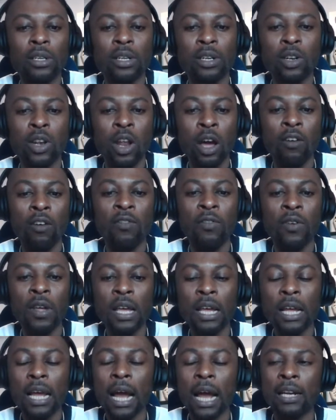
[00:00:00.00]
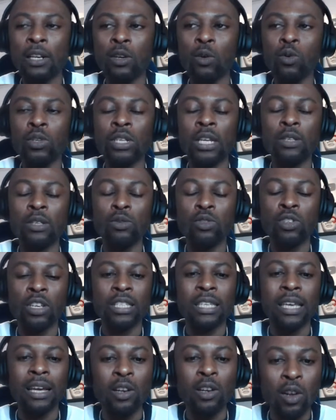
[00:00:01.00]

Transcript: love and the audience will just get